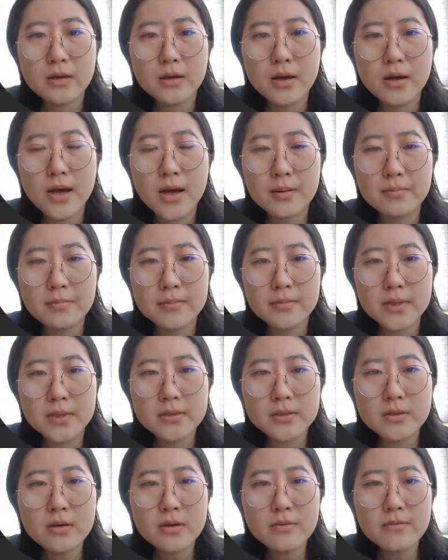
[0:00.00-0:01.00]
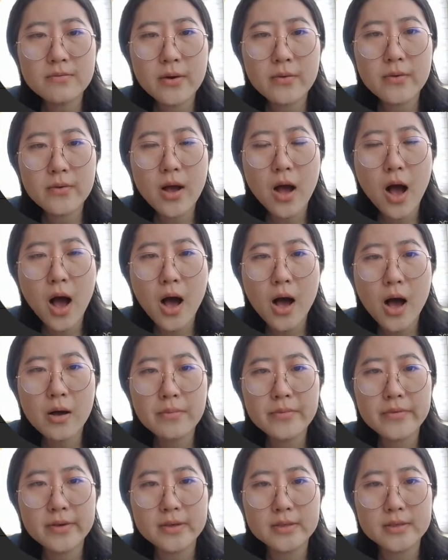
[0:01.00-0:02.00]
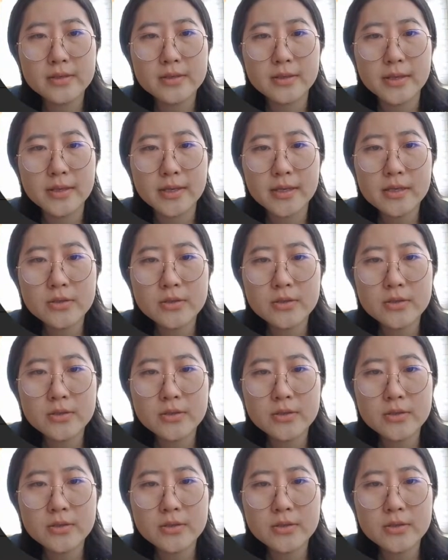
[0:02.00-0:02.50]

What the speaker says: It's not very obviously,